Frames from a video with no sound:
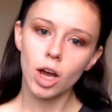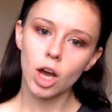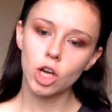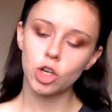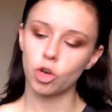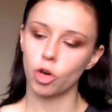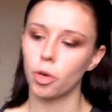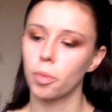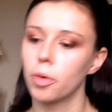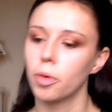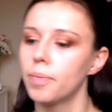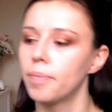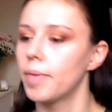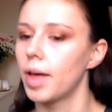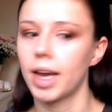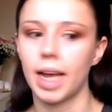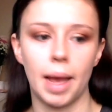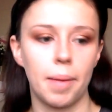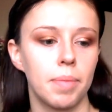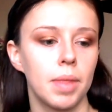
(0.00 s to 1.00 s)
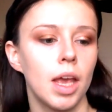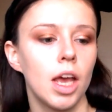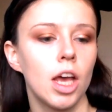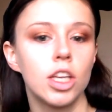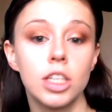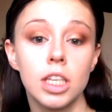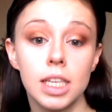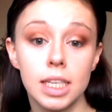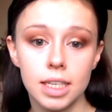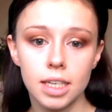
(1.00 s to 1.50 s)
Adorable. Okay,
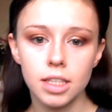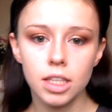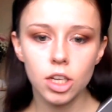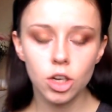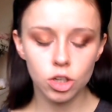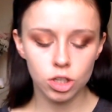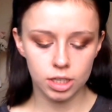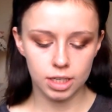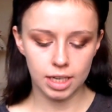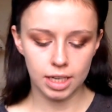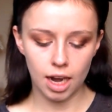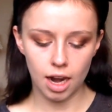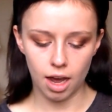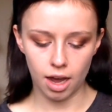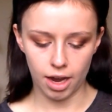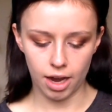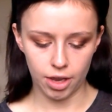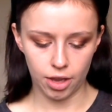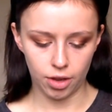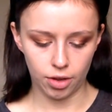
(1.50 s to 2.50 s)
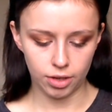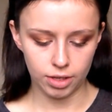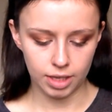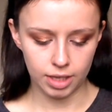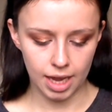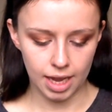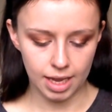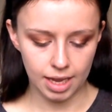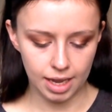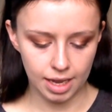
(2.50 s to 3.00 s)
so this is the concealer I use.
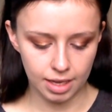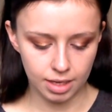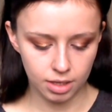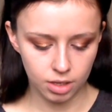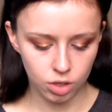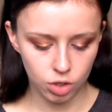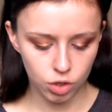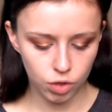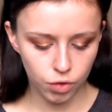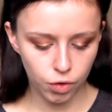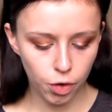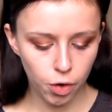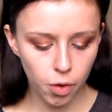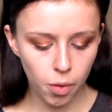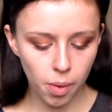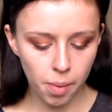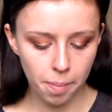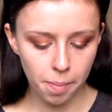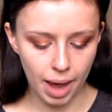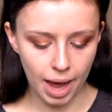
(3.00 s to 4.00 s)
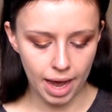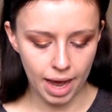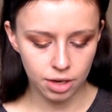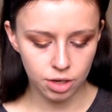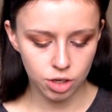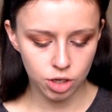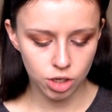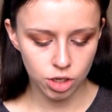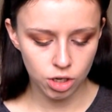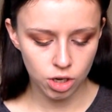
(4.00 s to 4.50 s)
It is True
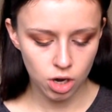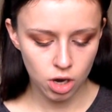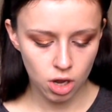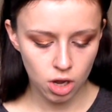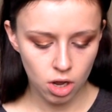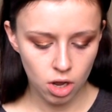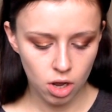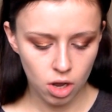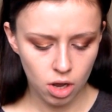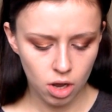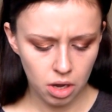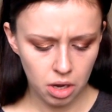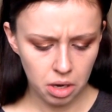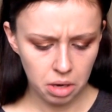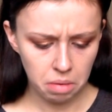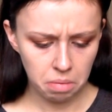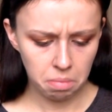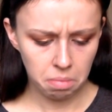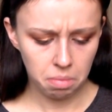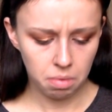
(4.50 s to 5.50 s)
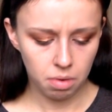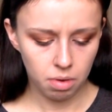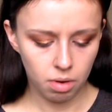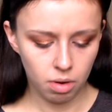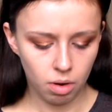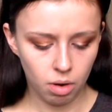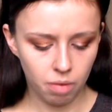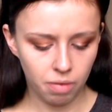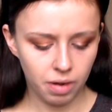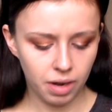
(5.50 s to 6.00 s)
Match
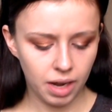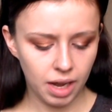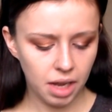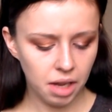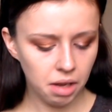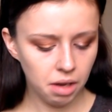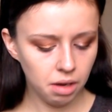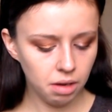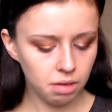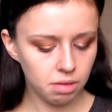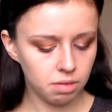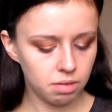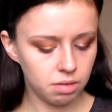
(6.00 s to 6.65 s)
L'Oreal.